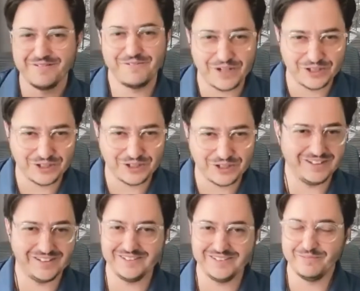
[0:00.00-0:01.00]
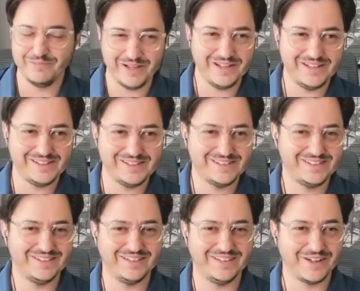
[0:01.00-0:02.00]
friction based
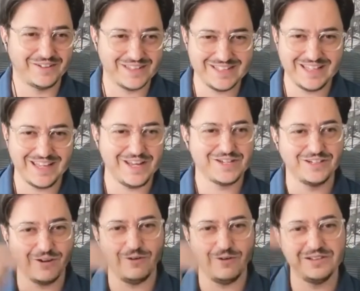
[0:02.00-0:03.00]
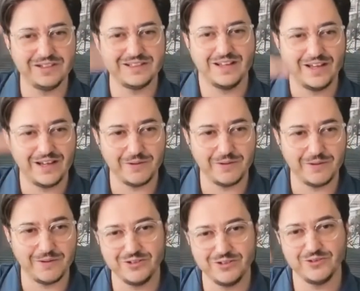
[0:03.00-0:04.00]
uh, authentication all the time when
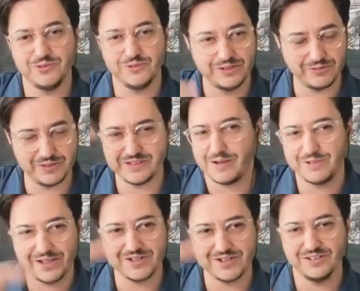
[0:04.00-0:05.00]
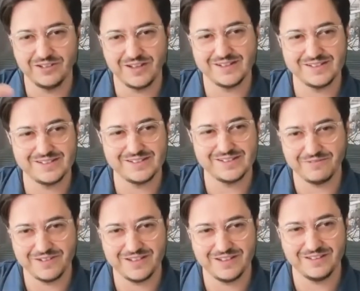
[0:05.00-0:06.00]
you do and when the application does
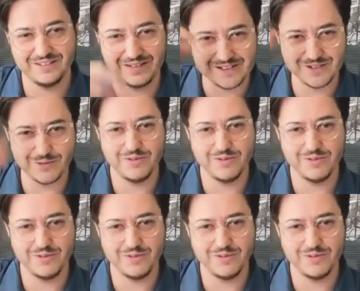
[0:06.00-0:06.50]
everything needs to be